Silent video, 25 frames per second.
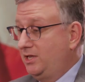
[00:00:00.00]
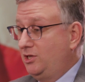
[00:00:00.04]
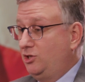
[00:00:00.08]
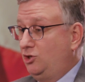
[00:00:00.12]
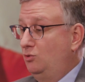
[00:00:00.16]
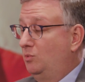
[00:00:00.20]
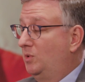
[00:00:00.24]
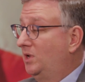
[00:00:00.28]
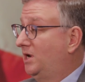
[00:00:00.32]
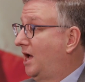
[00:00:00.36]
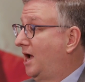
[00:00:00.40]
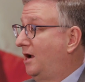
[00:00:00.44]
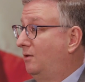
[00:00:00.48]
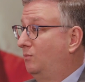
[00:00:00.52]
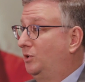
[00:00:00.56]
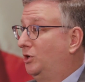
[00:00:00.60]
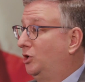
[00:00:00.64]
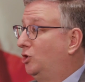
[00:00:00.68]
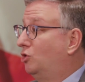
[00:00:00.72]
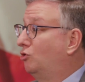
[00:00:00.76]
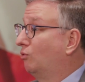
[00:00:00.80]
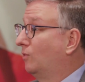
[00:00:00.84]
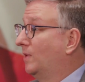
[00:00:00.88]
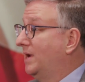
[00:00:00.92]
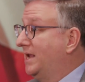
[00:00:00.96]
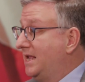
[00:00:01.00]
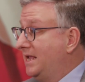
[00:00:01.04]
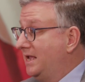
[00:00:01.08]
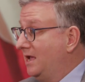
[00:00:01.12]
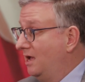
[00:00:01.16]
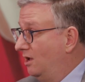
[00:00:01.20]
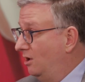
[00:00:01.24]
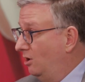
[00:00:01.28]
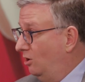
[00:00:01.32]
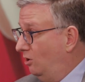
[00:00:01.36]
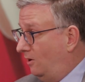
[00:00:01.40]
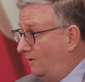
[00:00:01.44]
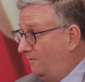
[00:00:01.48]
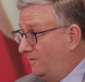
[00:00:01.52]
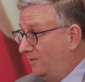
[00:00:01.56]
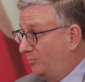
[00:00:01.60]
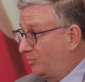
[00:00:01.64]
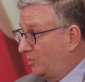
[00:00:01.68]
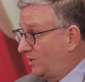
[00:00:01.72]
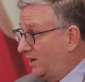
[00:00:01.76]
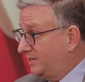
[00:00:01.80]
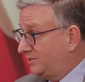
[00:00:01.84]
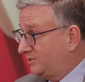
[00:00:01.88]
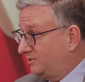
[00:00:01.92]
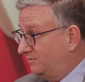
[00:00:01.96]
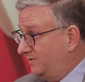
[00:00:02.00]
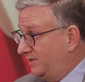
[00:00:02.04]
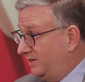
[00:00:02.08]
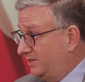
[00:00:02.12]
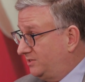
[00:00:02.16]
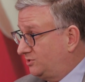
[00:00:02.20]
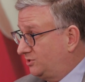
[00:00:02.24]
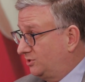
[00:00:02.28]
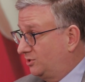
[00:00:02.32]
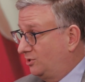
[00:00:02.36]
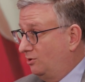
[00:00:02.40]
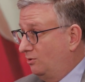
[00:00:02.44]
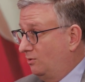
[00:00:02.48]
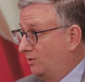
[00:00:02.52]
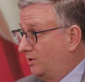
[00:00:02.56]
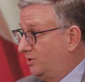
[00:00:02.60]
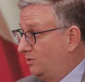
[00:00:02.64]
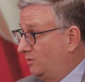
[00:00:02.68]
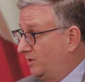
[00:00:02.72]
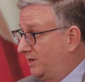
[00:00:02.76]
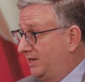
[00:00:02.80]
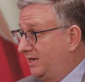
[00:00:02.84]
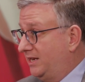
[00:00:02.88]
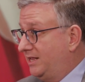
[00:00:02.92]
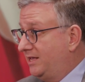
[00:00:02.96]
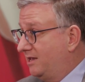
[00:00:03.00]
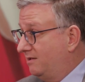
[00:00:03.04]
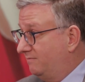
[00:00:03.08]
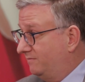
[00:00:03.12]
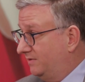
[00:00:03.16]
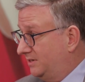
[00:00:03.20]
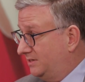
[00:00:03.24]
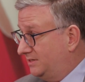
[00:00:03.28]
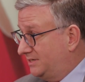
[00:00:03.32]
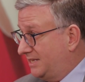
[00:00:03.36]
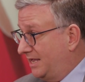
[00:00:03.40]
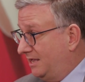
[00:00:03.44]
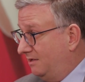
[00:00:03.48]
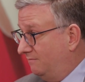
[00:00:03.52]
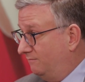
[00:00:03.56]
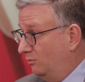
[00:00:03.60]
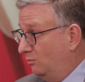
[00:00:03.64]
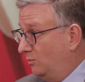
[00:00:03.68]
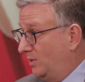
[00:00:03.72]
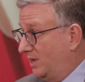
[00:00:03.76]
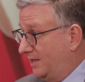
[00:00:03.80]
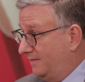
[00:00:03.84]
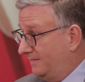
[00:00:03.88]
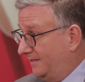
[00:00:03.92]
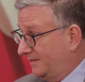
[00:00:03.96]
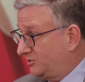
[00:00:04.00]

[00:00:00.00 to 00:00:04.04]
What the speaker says: You and I would agree on the price of any security on any given day of the week.